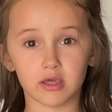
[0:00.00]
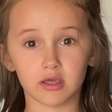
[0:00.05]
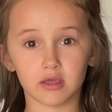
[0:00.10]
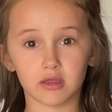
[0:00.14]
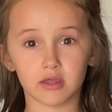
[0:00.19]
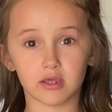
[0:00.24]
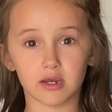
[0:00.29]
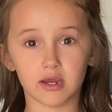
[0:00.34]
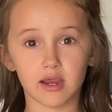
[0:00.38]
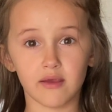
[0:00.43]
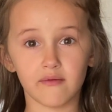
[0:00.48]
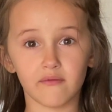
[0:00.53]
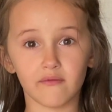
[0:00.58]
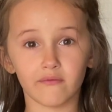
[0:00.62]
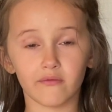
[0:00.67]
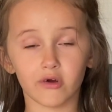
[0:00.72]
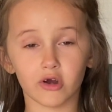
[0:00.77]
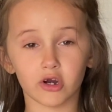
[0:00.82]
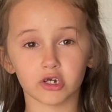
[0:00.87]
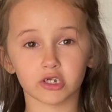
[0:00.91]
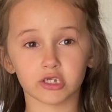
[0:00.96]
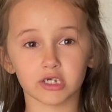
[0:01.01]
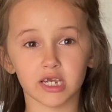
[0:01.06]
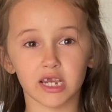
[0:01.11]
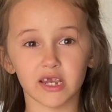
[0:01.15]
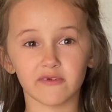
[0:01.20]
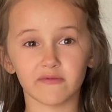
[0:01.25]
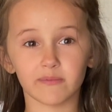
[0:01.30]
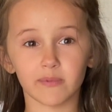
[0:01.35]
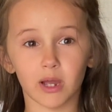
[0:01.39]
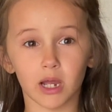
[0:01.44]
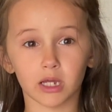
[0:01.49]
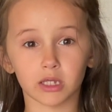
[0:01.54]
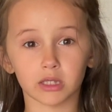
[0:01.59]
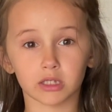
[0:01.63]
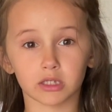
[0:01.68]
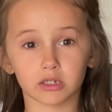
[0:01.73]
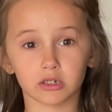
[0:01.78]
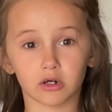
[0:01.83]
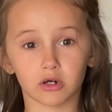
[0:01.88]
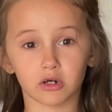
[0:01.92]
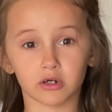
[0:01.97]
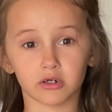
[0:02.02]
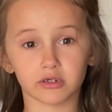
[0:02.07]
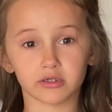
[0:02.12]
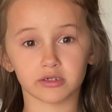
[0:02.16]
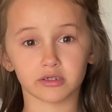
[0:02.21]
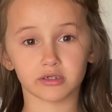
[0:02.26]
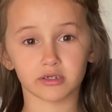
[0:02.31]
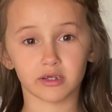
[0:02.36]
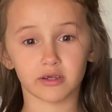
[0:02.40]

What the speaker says: The Knave of Hearts gave back the tarts